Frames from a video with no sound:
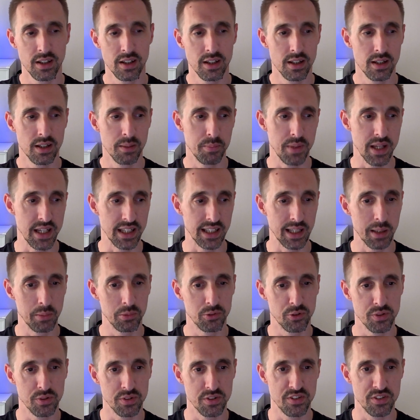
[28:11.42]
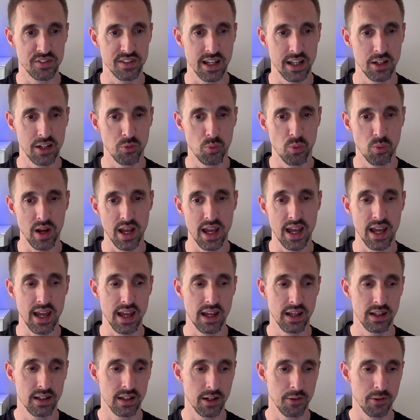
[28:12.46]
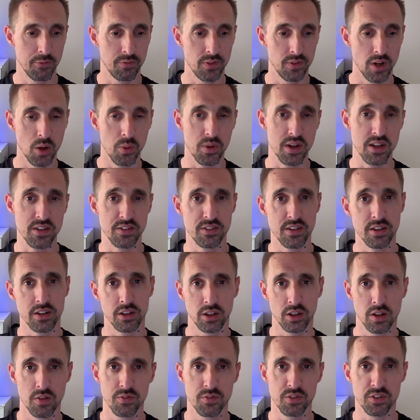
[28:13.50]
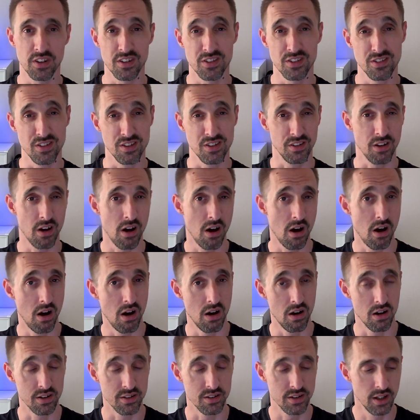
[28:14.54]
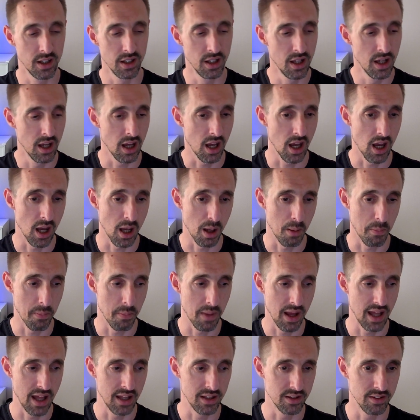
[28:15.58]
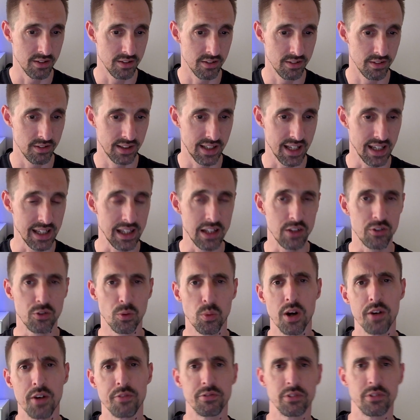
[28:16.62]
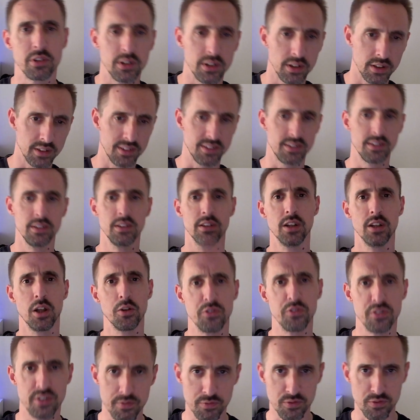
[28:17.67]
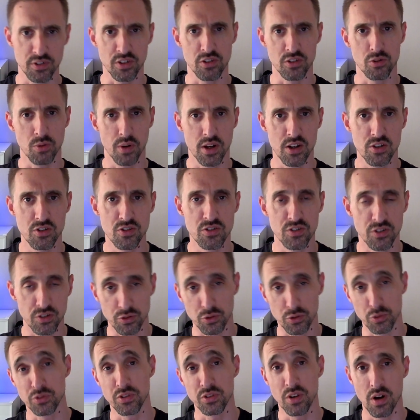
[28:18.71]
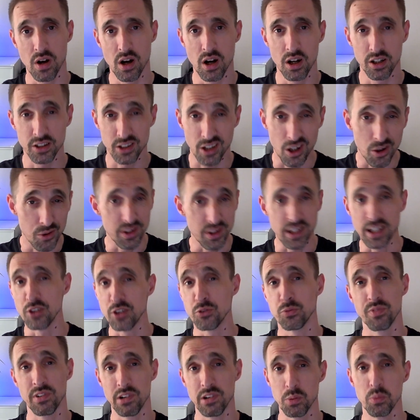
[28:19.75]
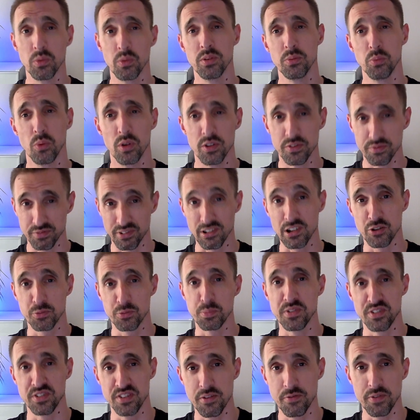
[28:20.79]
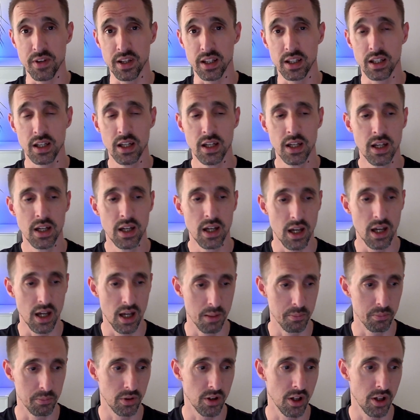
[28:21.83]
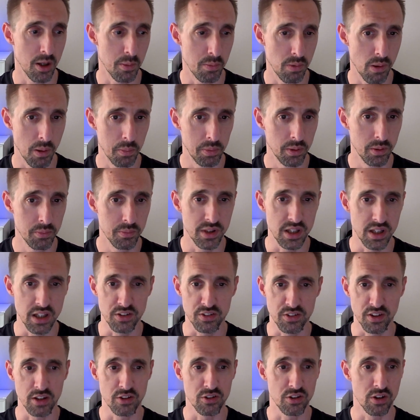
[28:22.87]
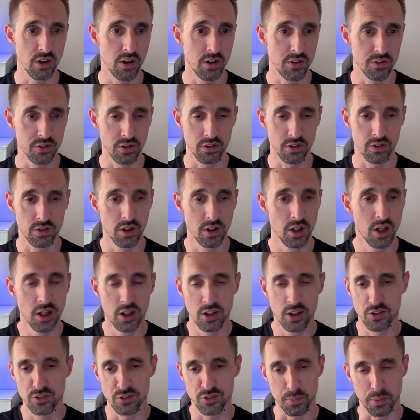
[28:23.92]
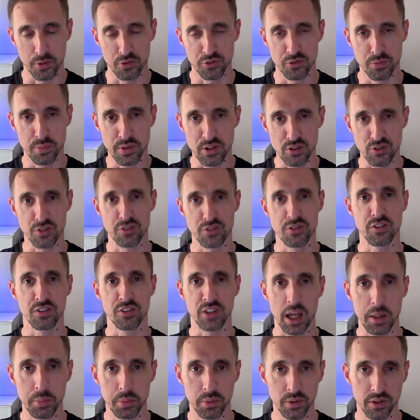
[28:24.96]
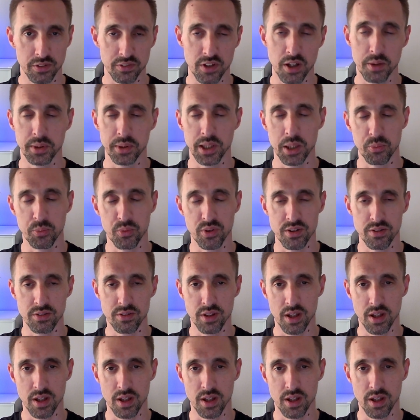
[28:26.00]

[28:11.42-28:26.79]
Being able to understand where a flow is in the conversation is hard. And getting it to work for loads of different situations is also hard. Coding is one very specific kind of problem, but these AGIs are supposed to be just as capable of coming up with